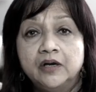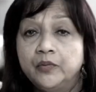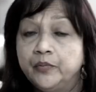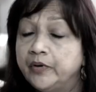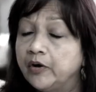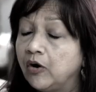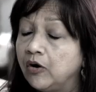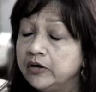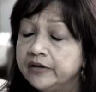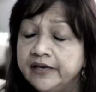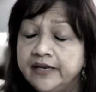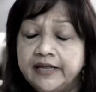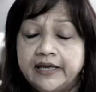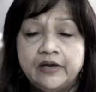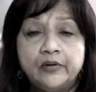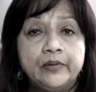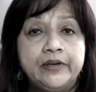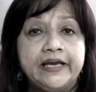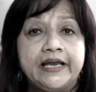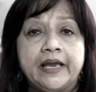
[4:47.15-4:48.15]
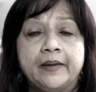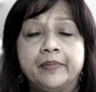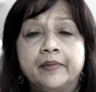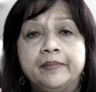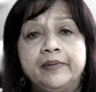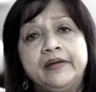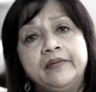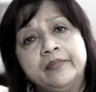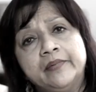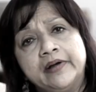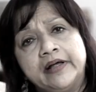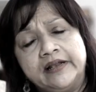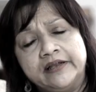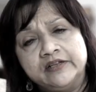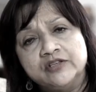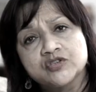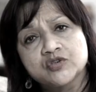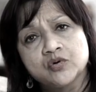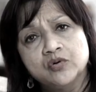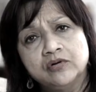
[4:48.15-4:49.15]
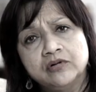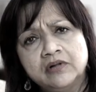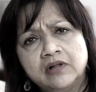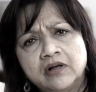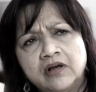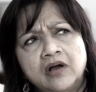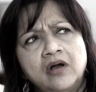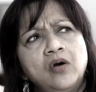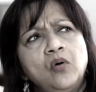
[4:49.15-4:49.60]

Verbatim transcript: We all did equally capably well in school.